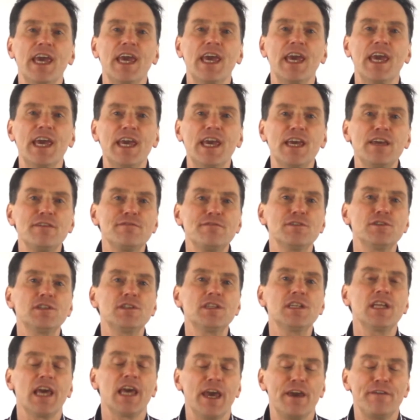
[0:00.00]

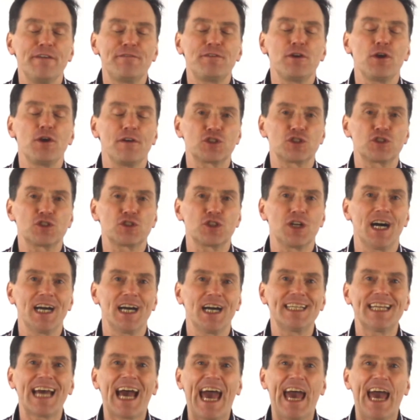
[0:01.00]
even if you have
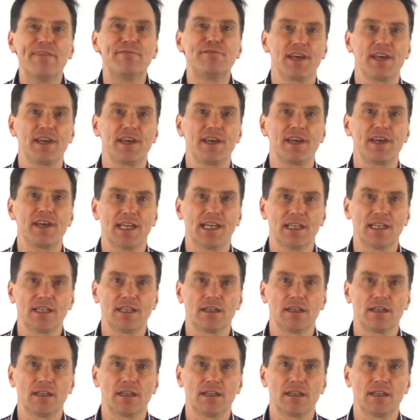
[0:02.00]
tried everything.